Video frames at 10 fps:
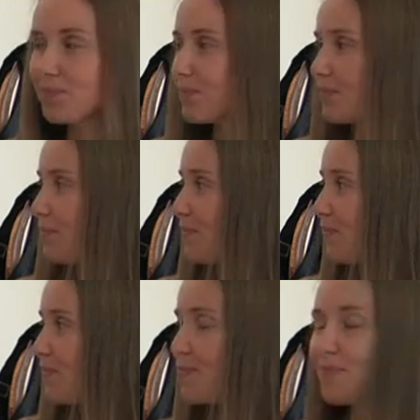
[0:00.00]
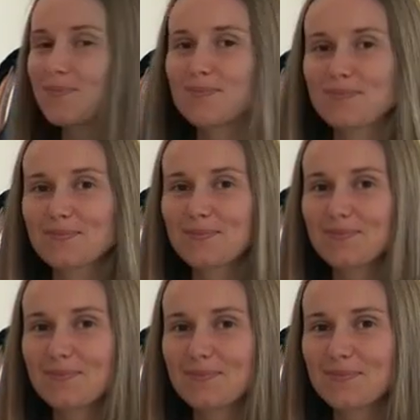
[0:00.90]

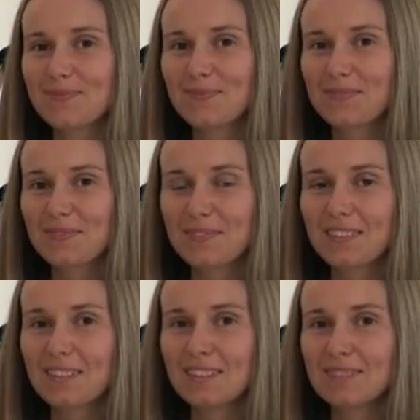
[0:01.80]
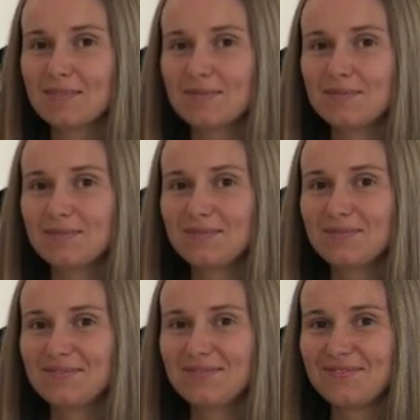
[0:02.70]

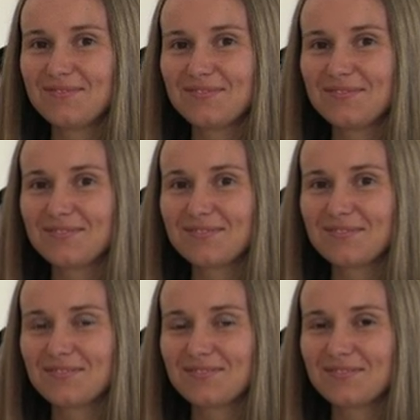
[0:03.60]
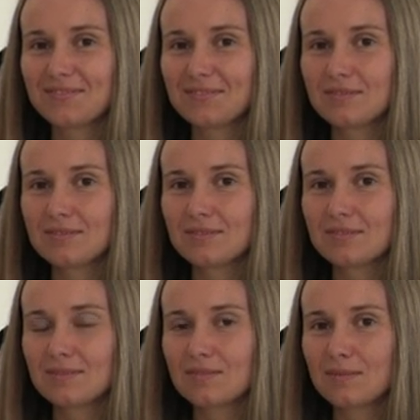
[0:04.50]

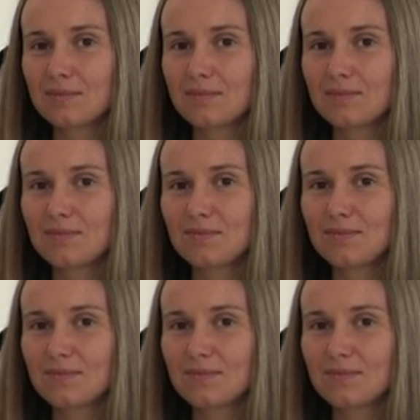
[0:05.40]
This person isn't speaking.